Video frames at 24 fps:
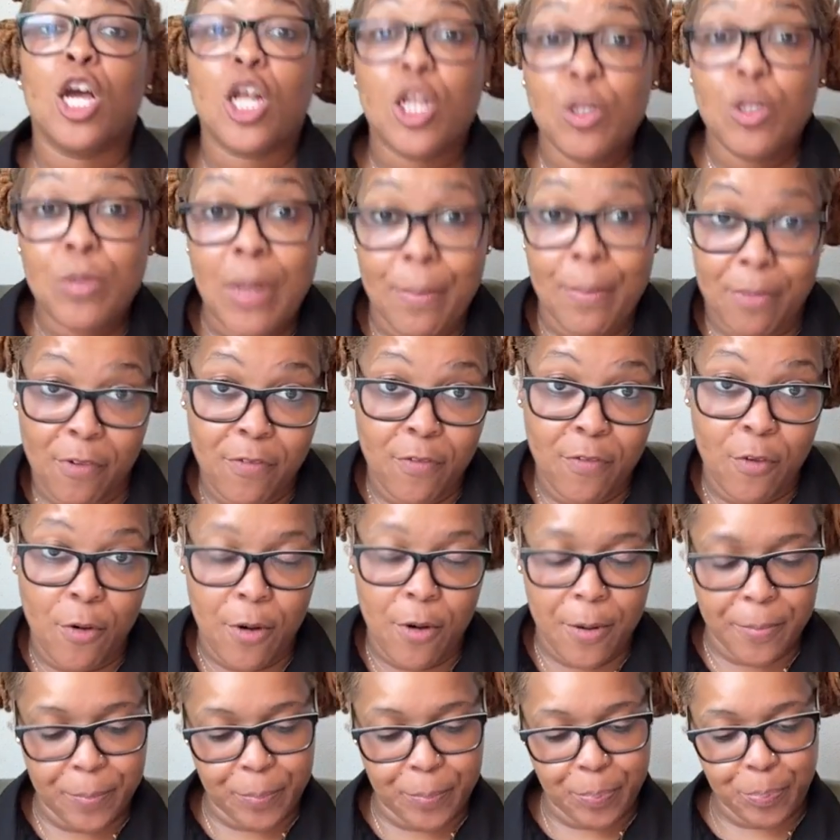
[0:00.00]
Clue number
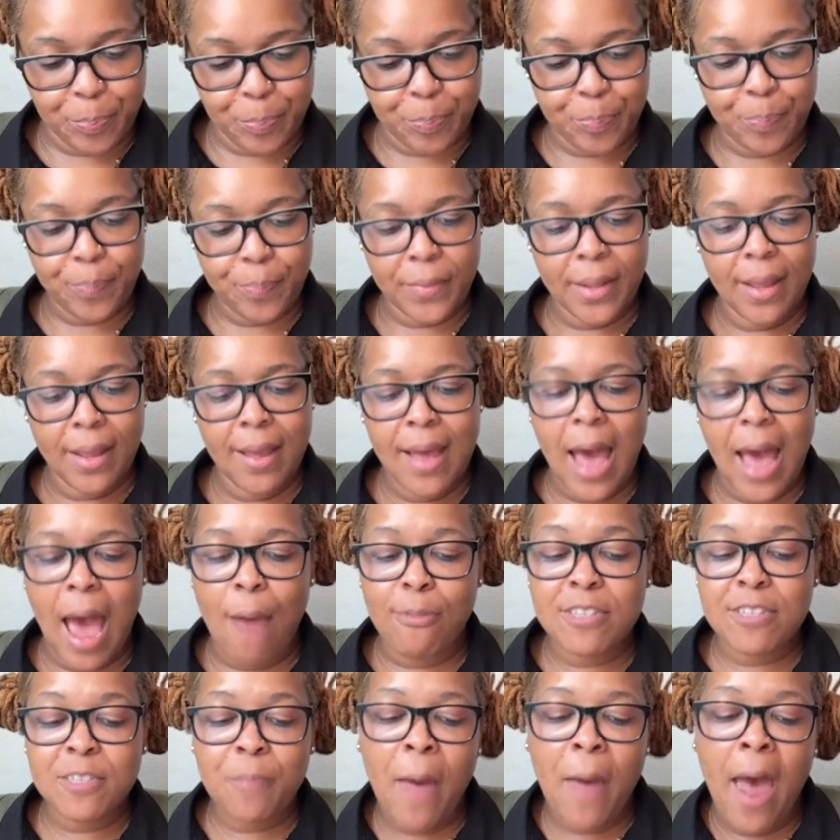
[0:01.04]
4. I
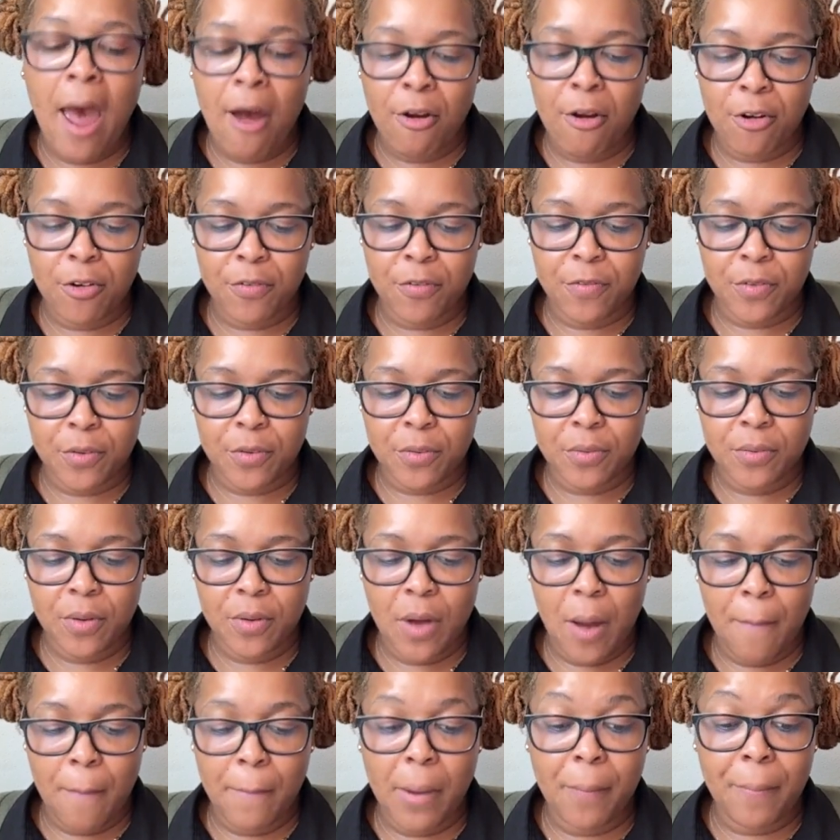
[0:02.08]
was powerful,
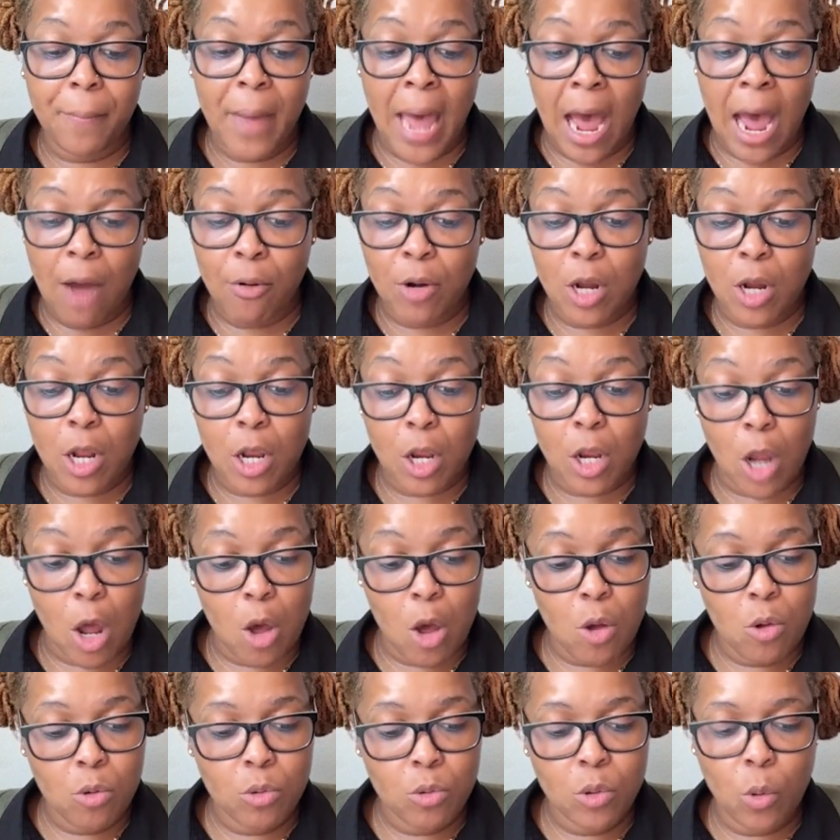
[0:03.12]
but power
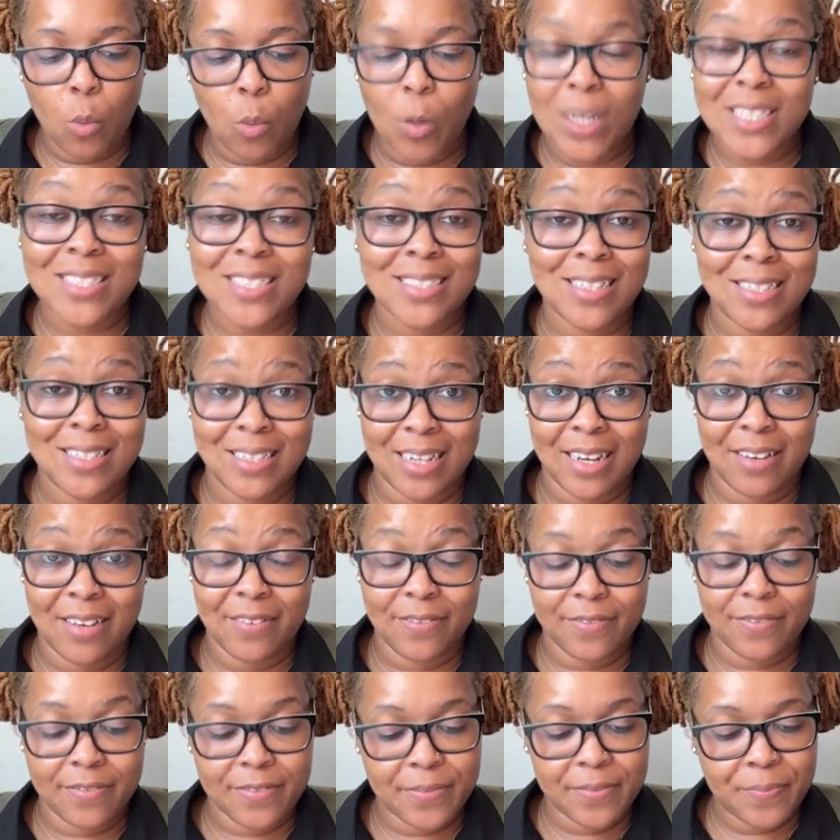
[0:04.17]
alone wasn't
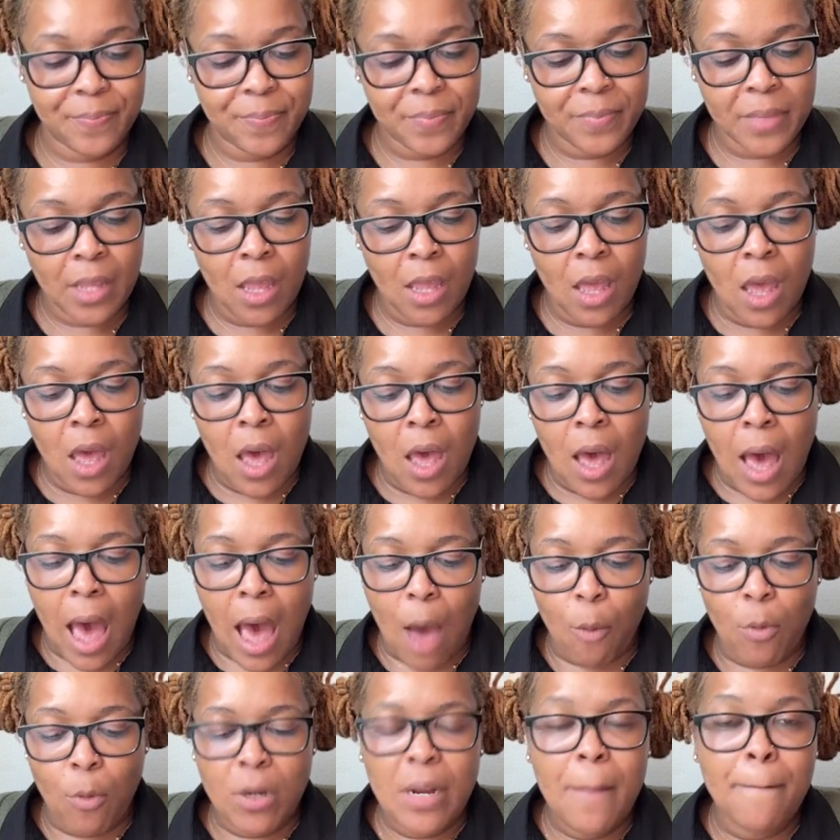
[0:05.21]
enough.
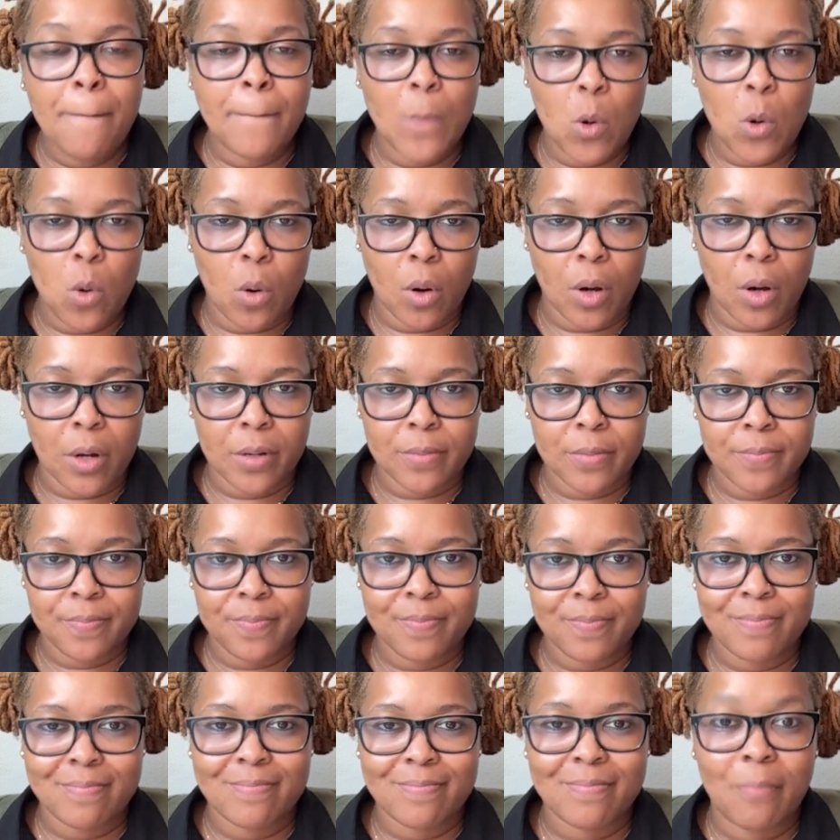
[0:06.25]
I wanted more
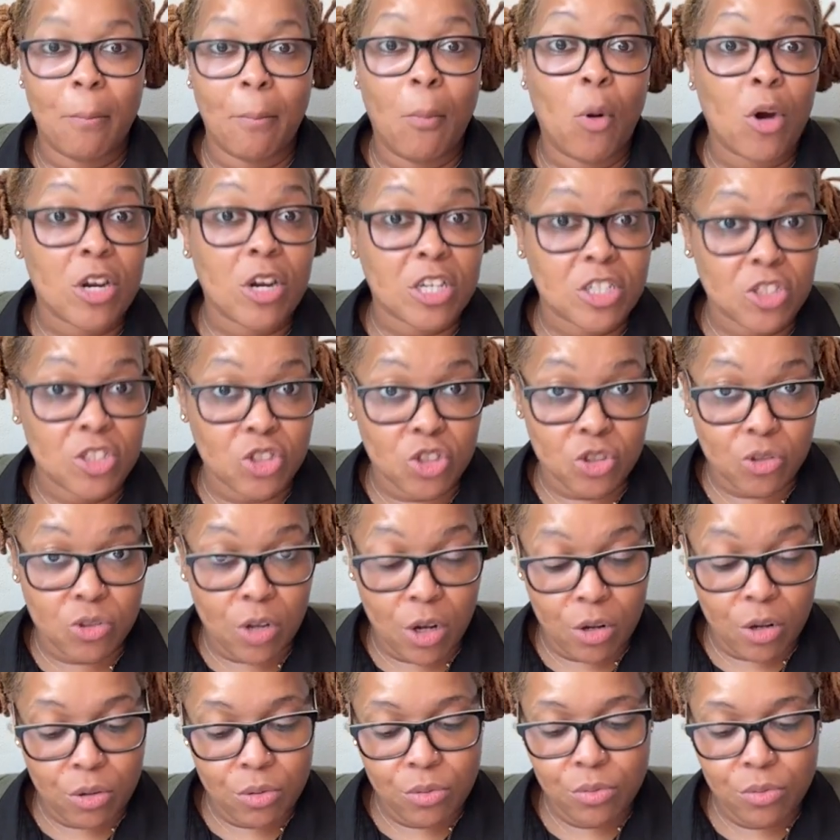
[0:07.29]

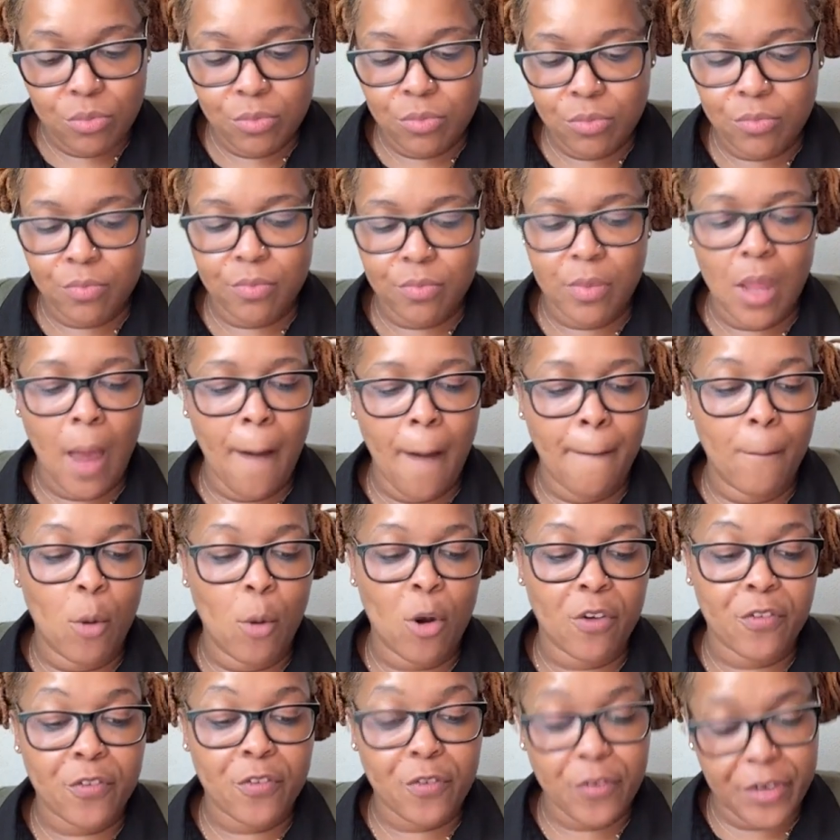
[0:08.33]
control,
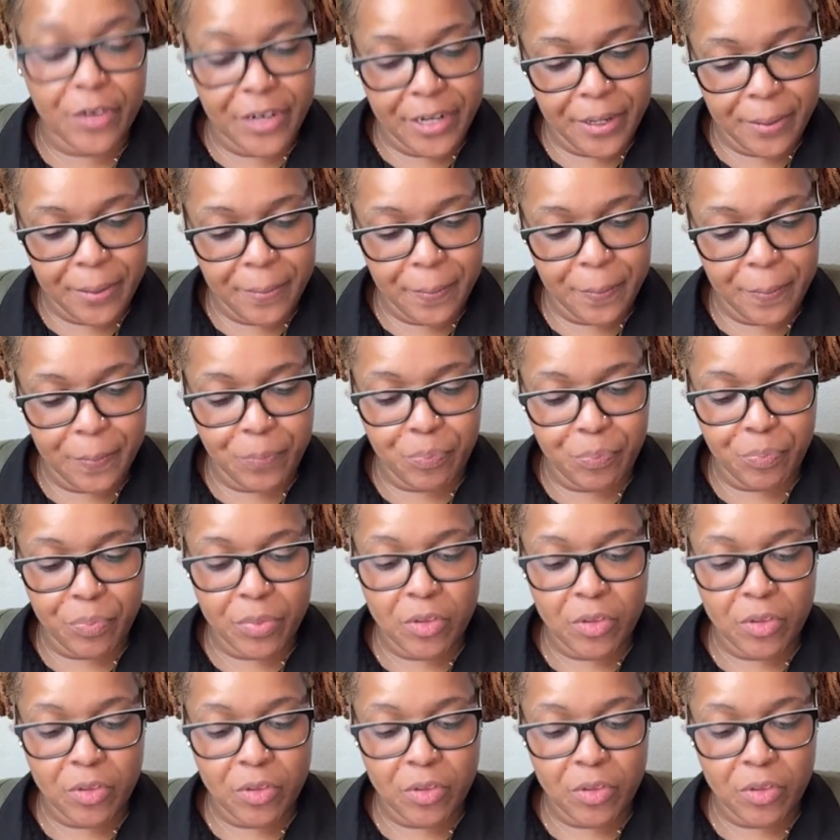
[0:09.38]
more freedom,